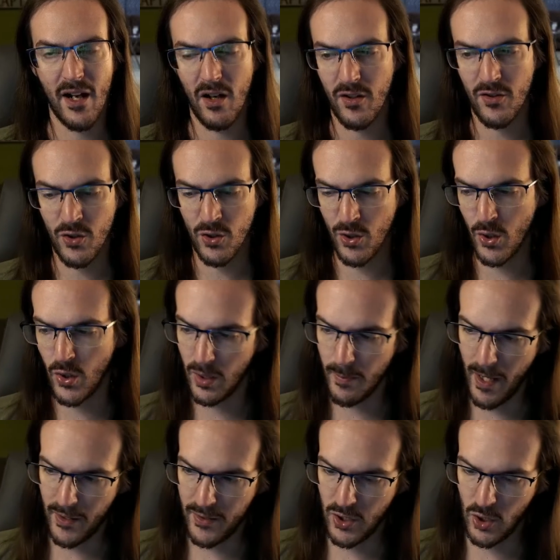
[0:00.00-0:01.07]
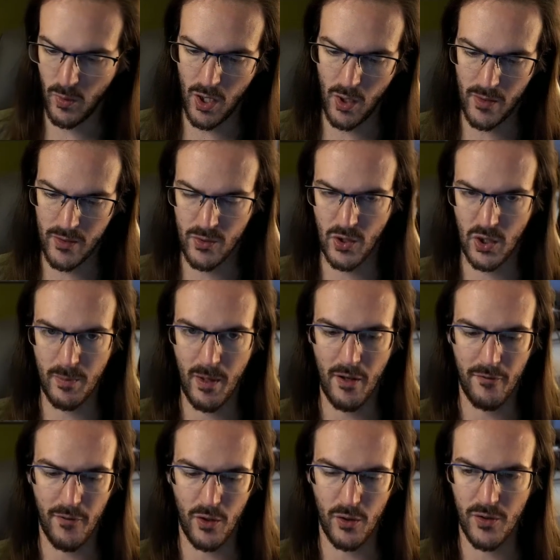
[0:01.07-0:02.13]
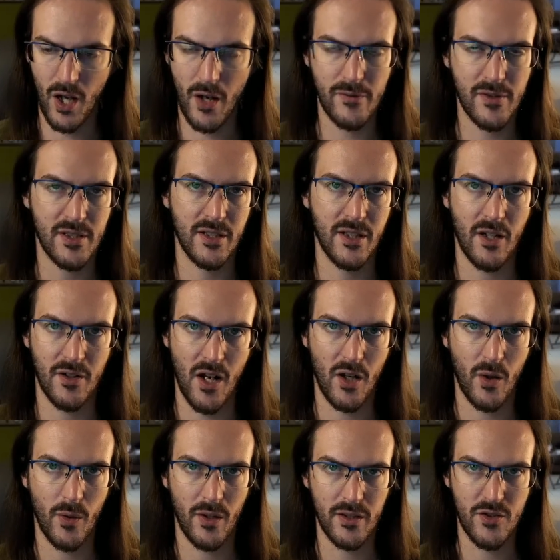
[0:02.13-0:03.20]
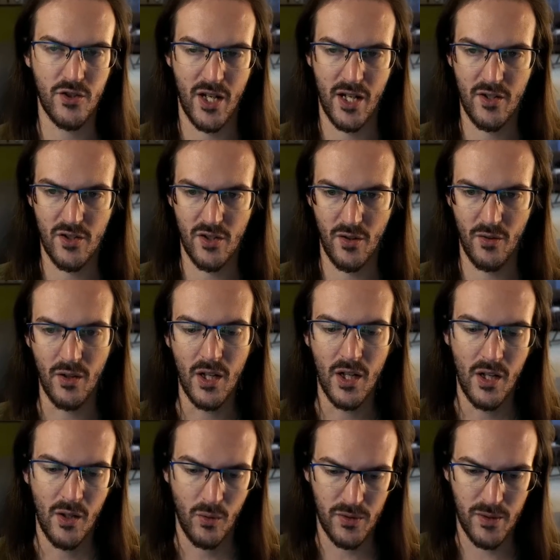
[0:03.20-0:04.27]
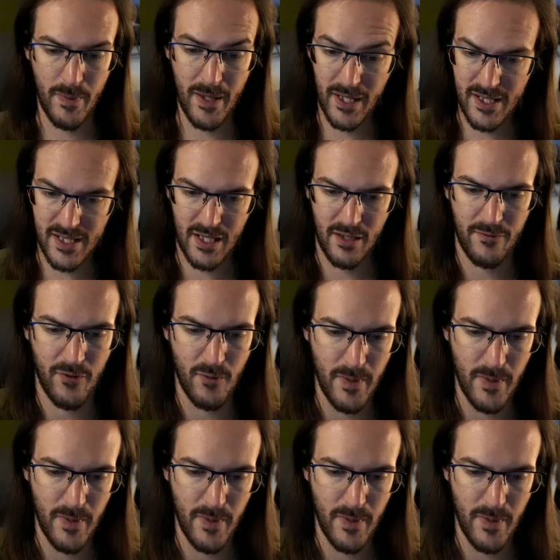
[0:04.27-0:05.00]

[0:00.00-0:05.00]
are true about Duo and true about Fold obviously are not going to change. So the biggest thing for